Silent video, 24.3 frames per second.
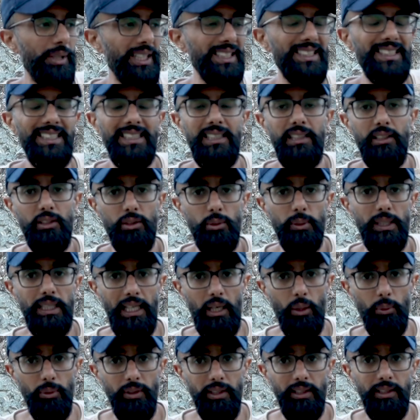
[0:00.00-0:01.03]
basically doing
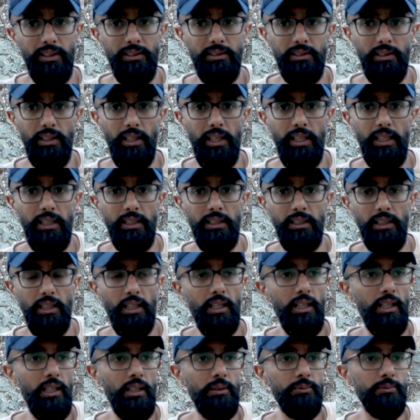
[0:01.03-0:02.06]
now is a
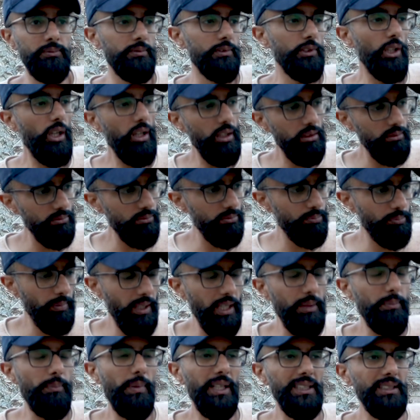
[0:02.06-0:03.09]
not
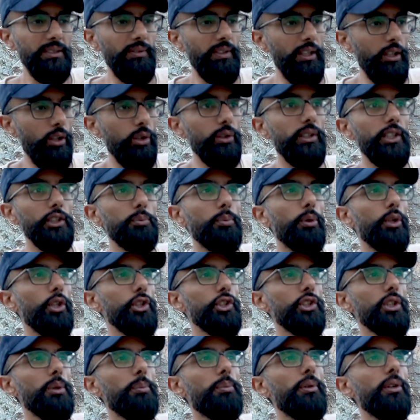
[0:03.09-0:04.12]
massively long
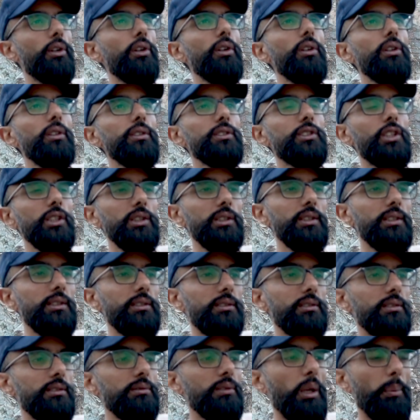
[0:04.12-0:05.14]
exposure, but just
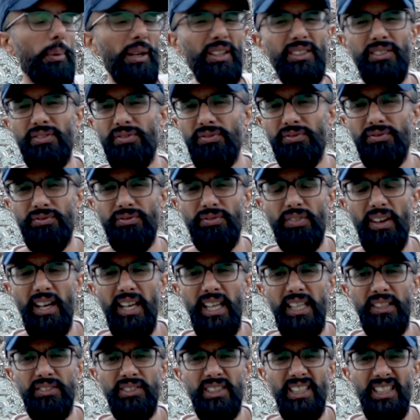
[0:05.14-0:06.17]
about
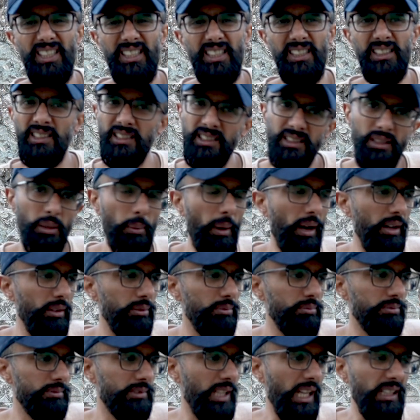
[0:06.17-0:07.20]
5 seconds to
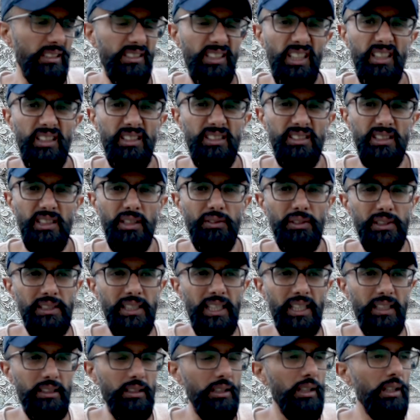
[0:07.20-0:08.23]
about 10 seconds, give or
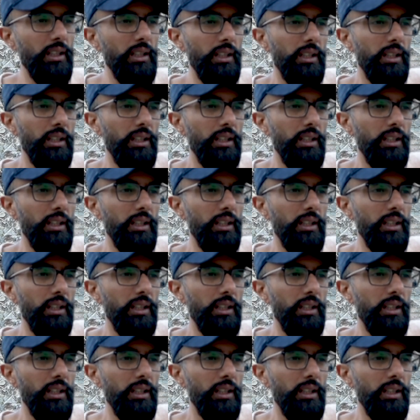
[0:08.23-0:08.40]
take.